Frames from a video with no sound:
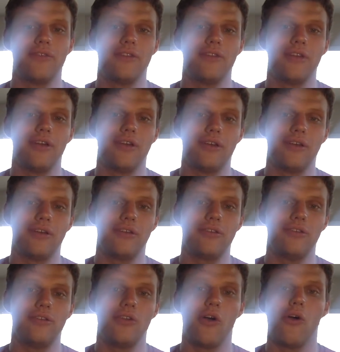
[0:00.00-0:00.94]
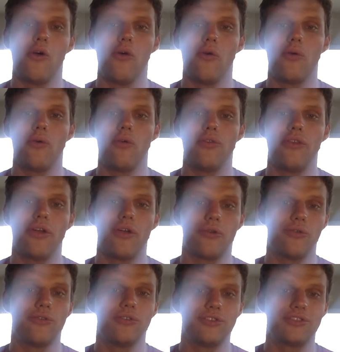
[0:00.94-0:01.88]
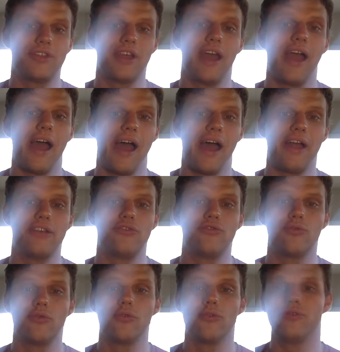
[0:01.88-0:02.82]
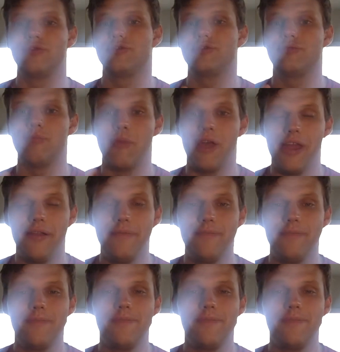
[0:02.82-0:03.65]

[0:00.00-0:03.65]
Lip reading: the urges that I had towards men,